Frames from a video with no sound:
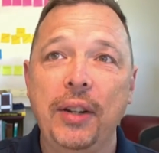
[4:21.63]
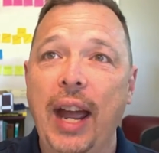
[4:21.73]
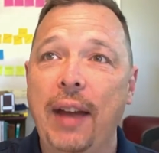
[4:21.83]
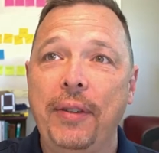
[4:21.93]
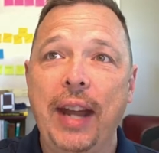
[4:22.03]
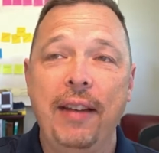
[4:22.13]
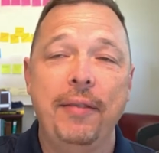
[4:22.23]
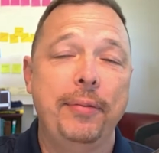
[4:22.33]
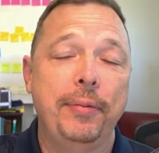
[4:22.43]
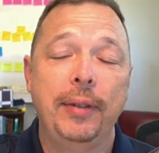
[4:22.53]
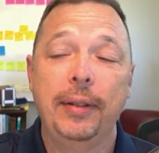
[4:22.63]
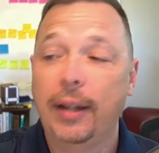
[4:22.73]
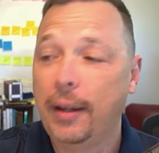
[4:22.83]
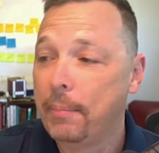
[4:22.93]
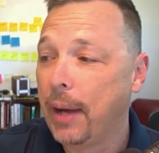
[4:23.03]
You have to have
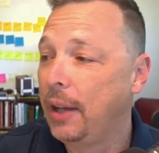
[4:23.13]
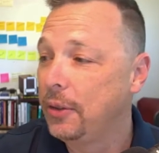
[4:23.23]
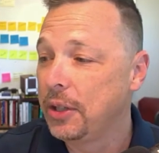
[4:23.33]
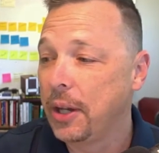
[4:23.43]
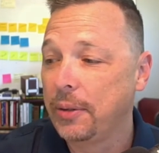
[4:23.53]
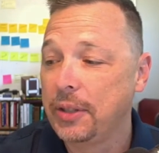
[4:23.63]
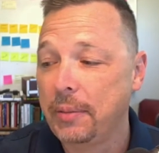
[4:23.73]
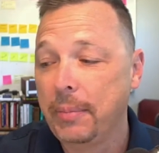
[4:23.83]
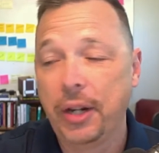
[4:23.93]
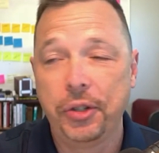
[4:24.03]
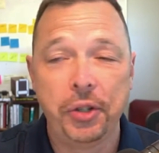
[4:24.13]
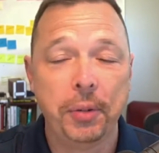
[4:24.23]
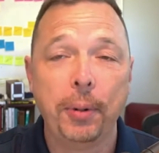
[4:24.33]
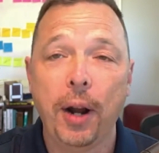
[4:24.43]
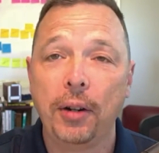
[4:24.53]
milestones that measure
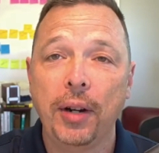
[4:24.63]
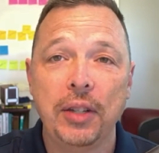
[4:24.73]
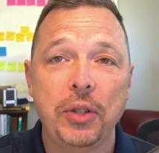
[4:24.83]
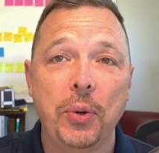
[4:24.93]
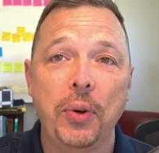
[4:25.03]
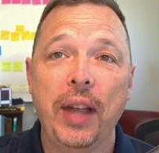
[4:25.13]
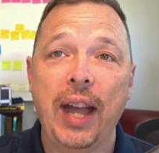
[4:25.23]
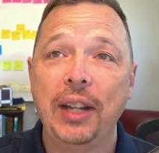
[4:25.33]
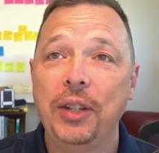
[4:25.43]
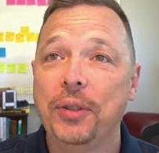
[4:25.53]
your progress toward that.